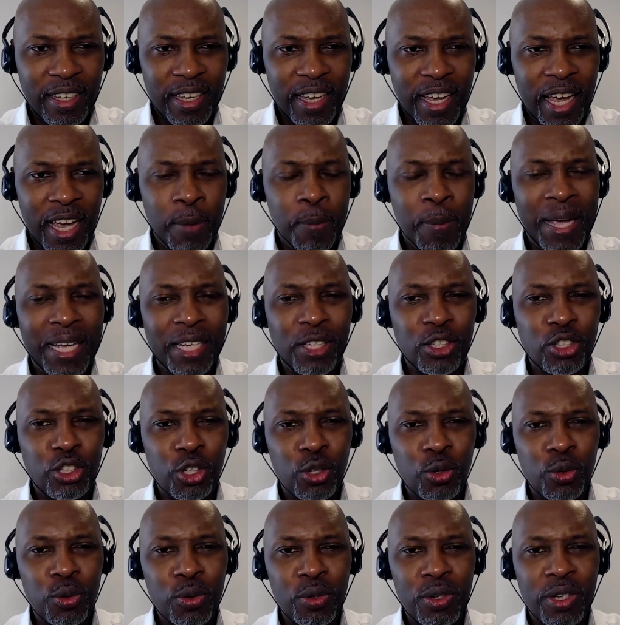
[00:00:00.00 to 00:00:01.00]
It makes
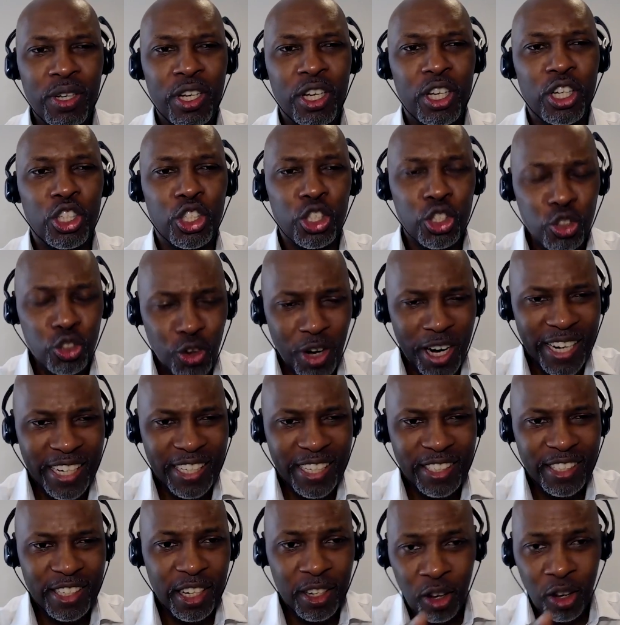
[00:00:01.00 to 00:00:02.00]
you
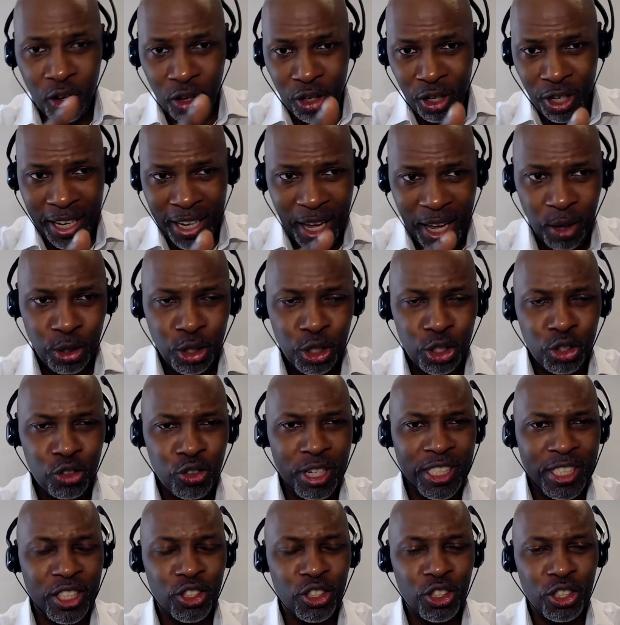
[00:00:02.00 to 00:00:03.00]
stress, and I'm going to get onto
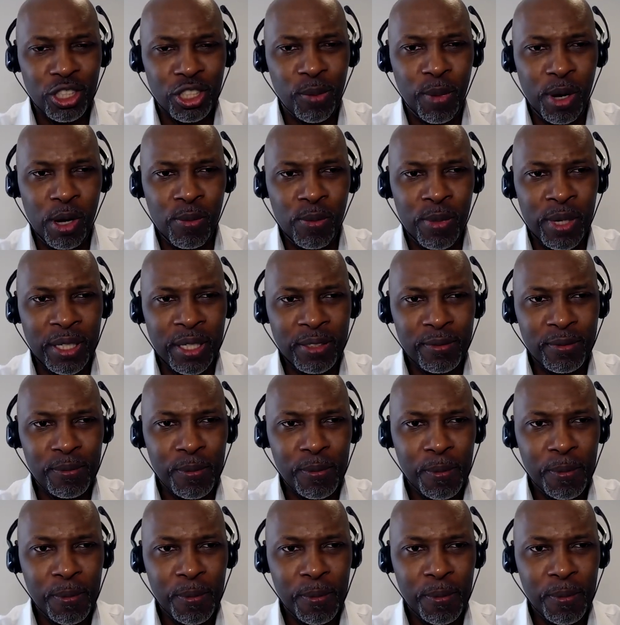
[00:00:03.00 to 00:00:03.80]
stress in just a moment.